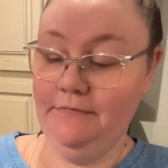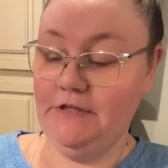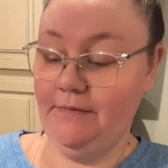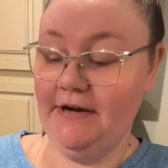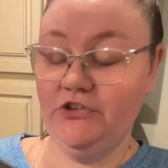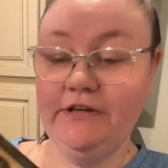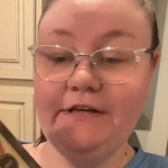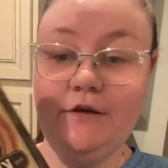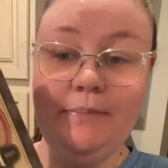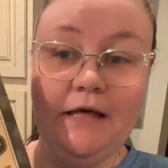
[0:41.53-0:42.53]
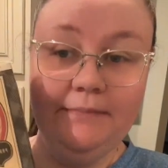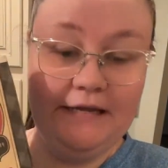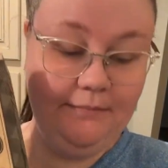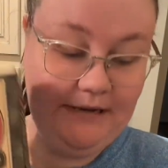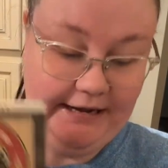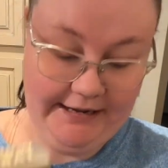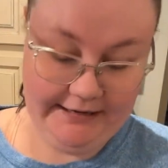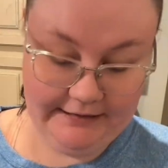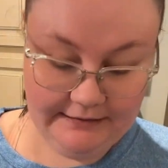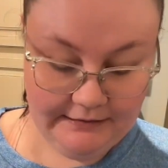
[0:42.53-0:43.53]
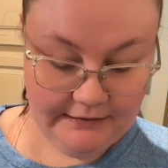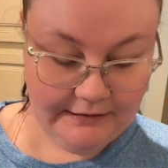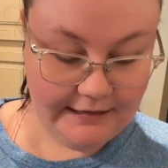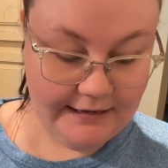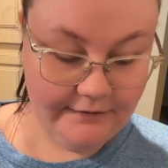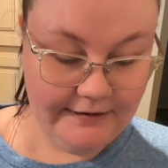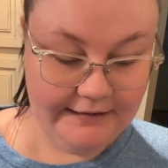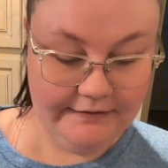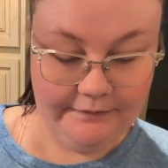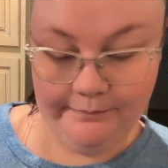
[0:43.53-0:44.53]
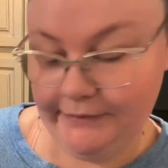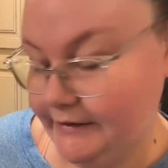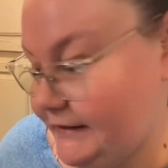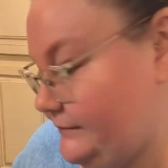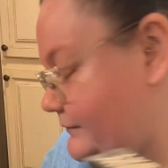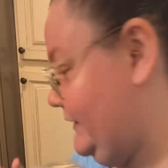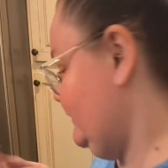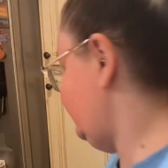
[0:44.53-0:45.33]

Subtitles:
so we're actually going to do pumpkin banana. Kind of random, but it'll